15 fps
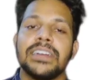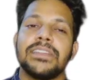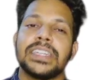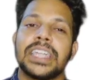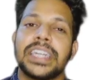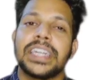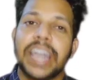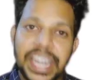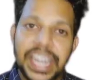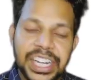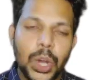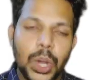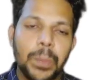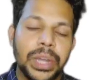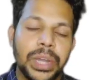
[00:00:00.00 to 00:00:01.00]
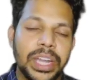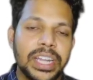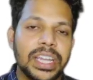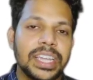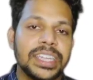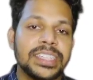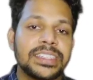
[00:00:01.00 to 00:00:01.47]
when the direct
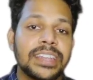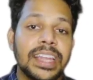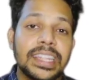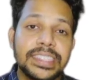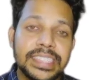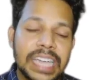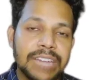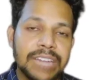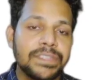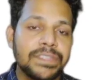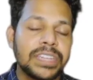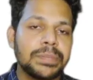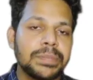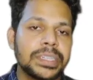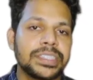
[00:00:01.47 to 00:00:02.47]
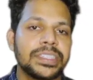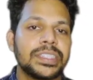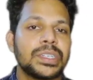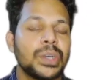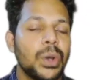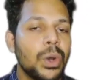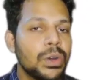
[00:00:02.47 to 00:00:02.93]
component is less than
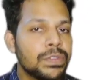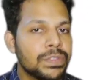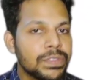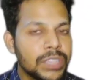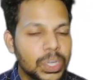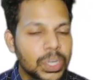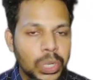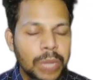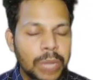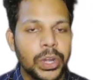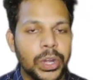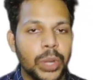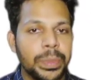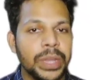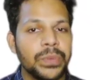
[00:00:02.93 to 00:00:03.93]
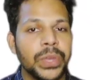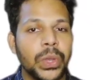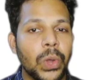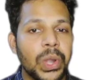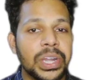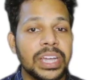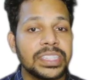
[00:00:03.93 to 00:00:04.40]
15% of the total bilirubin, we
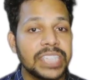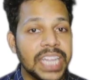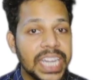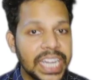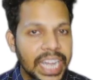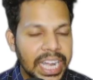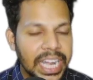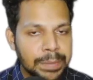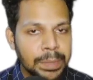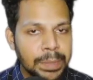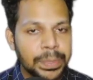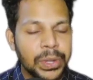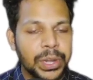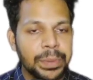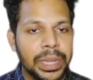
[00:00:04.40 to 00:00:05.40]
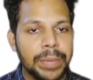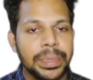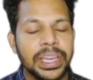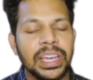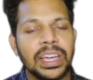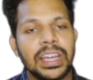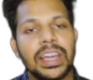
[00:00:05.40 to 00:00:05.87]
call it as indirect
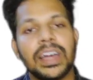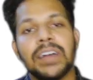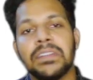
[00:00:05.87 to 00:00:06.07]
hyperbilirubinemia.